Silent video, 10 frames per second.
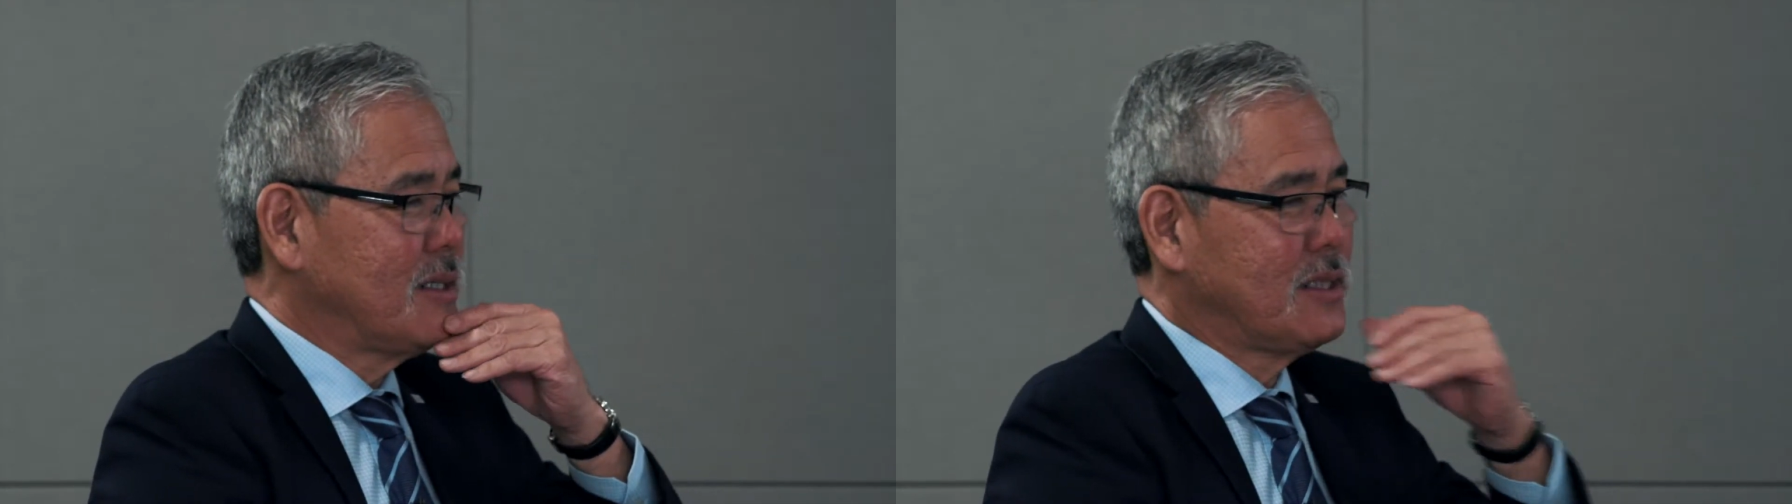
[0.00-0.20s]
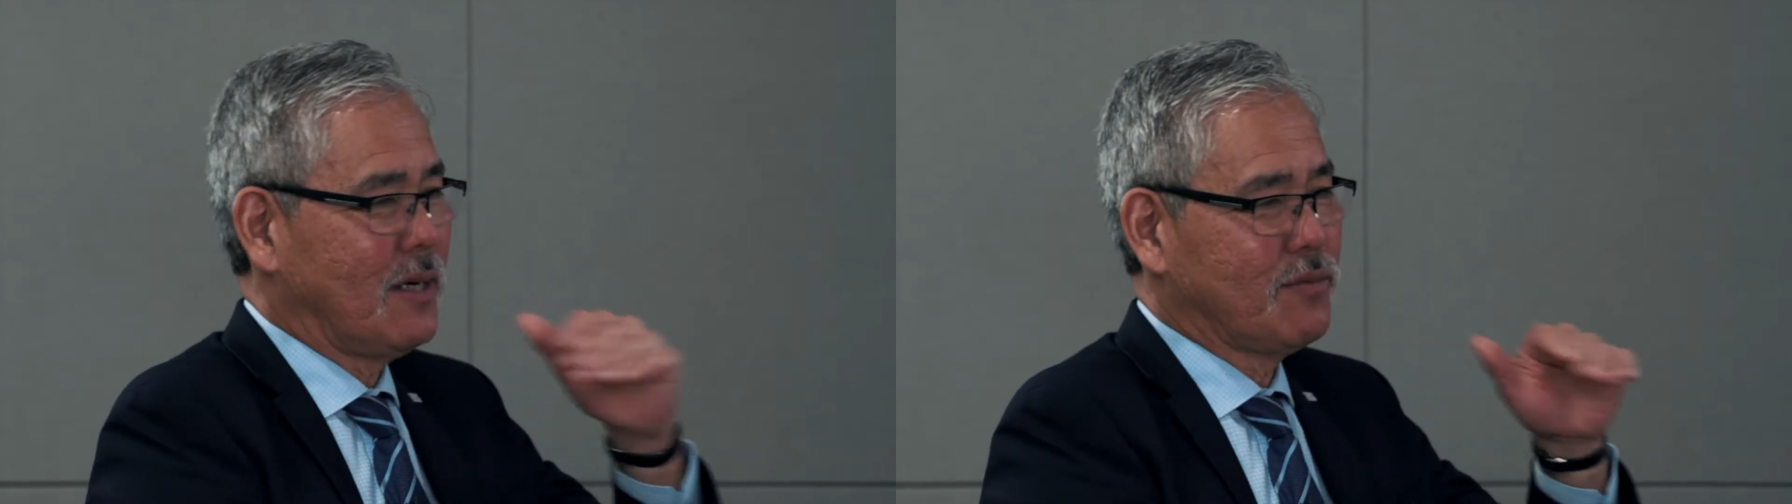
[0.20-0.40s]

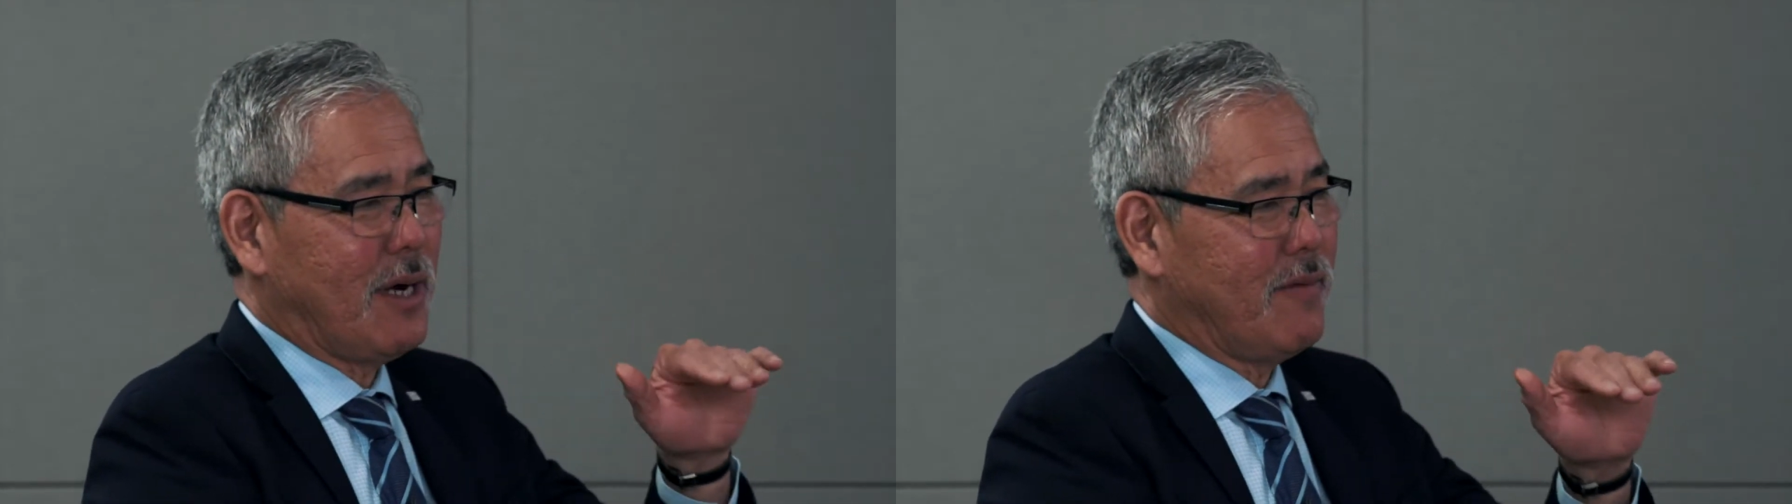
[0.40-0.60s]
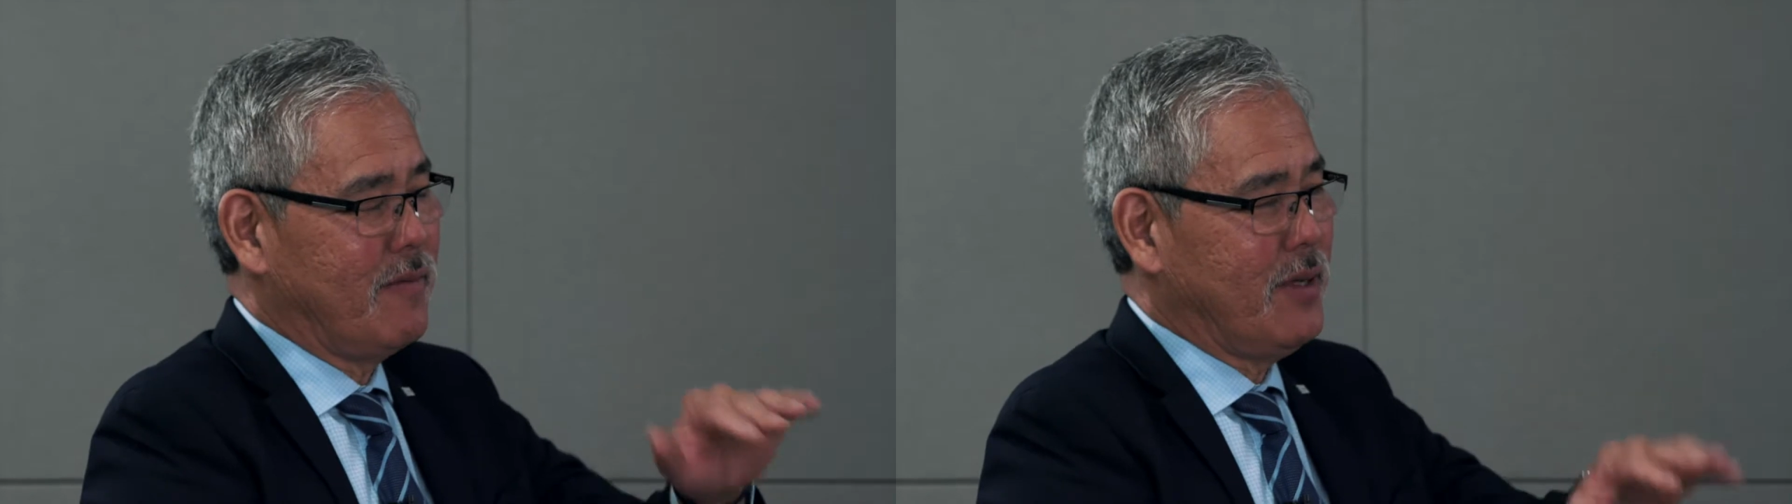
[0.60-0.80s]

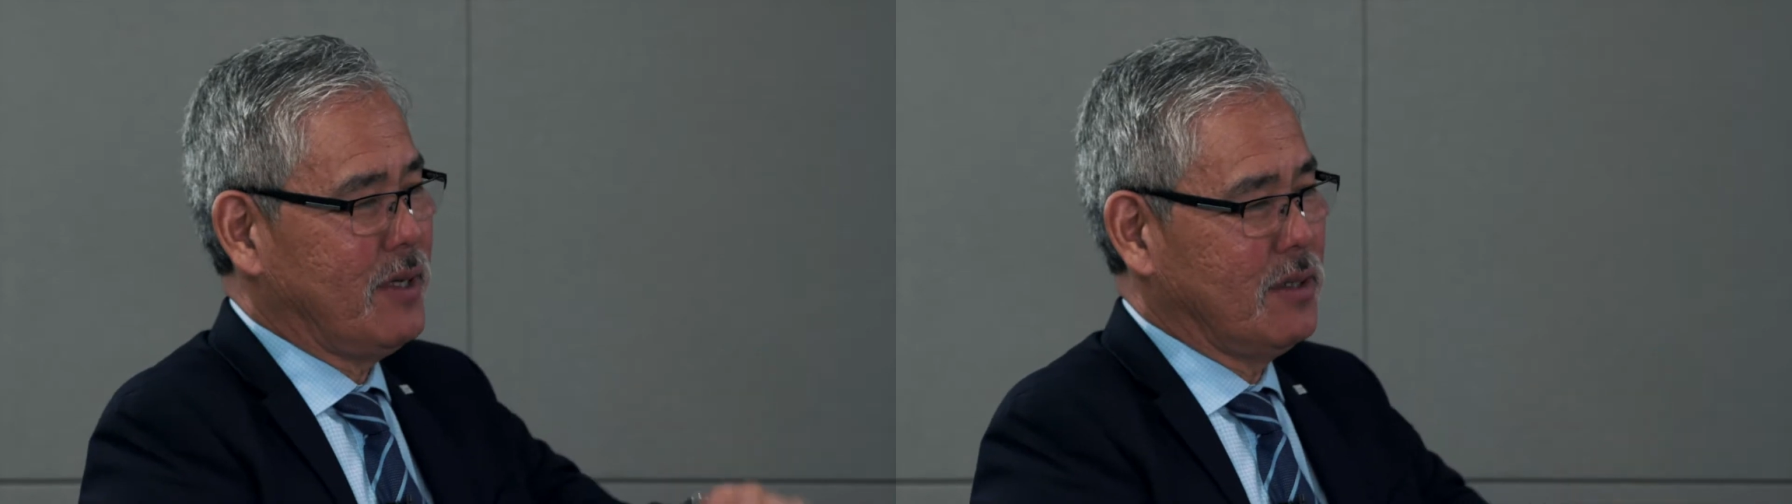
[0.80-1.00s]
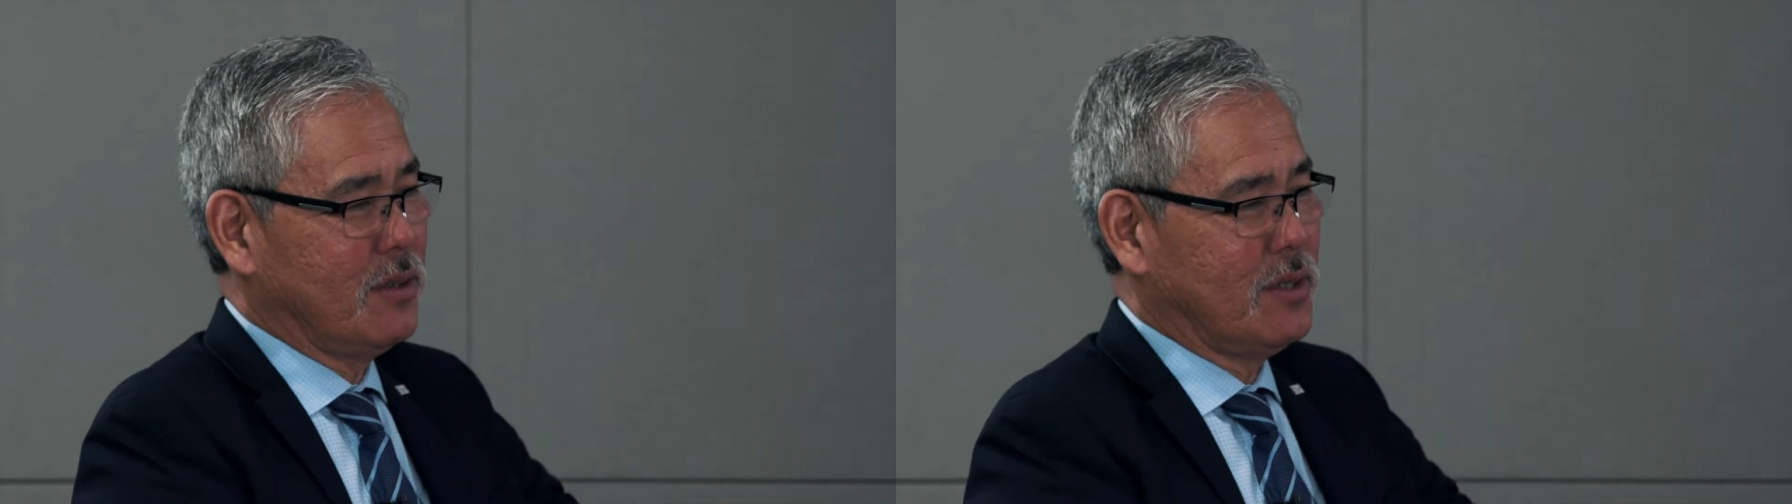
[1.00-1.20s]
self-driving
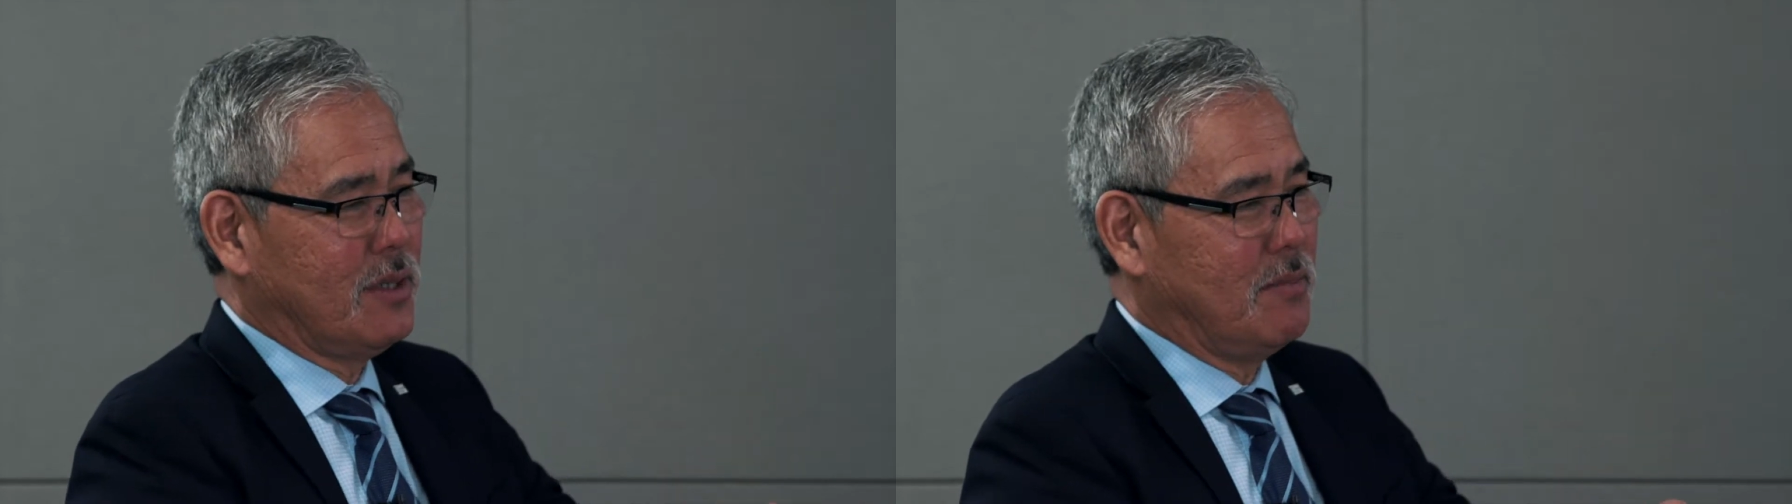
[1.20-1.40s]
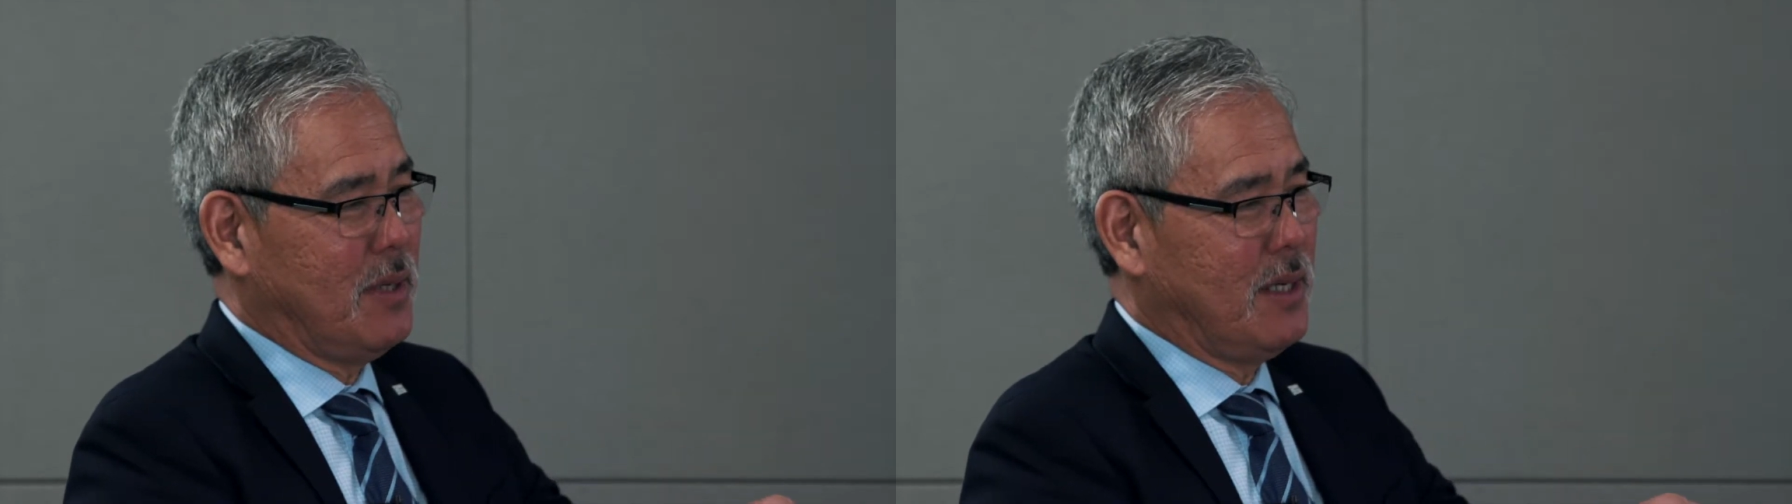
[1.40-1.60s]
vehicles
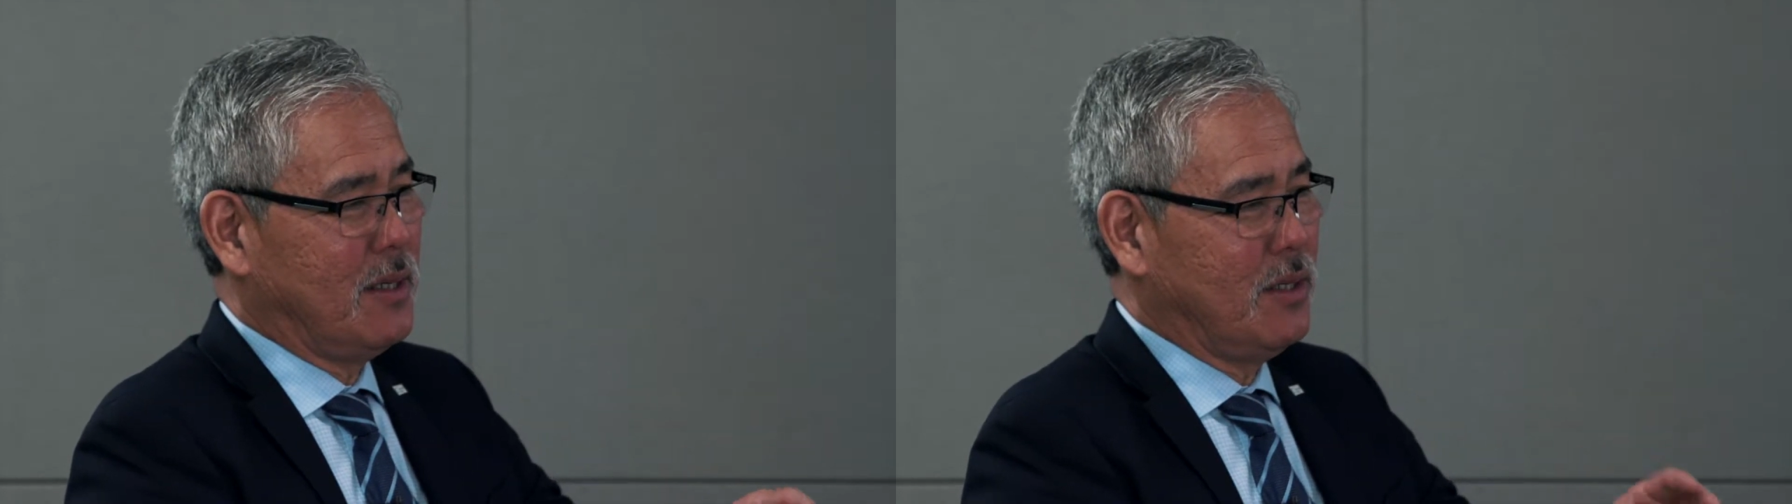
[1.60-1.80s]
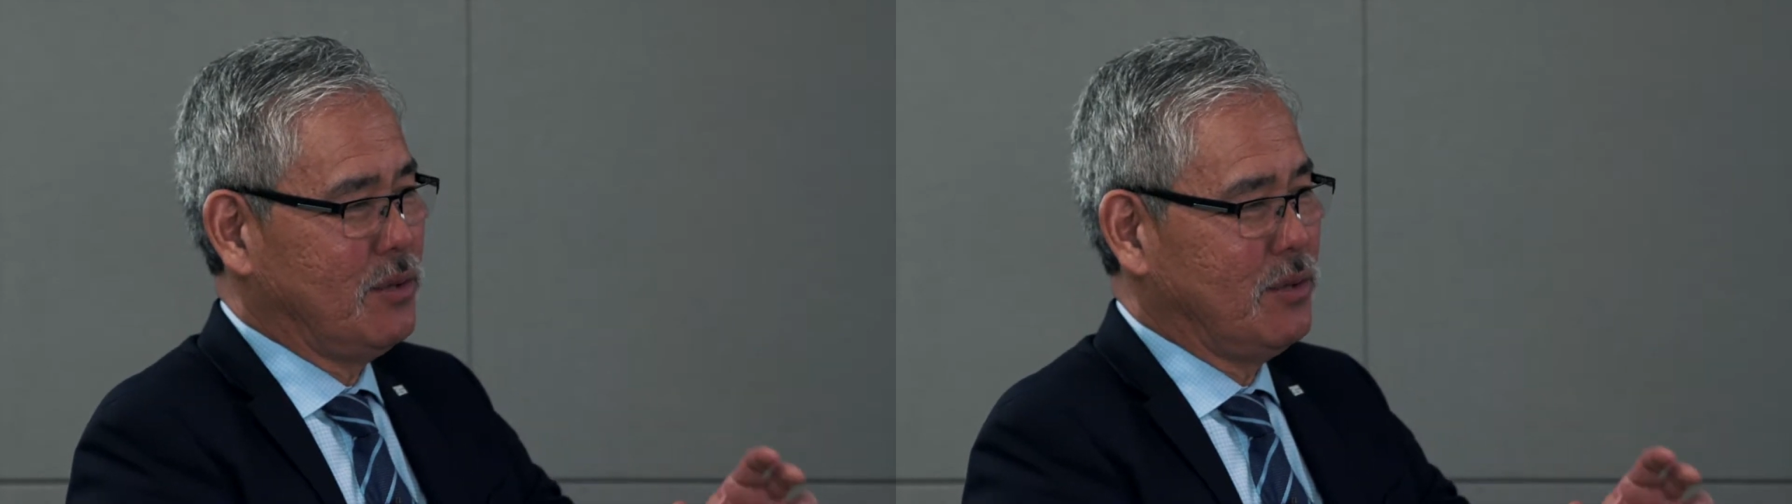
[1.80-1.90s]
in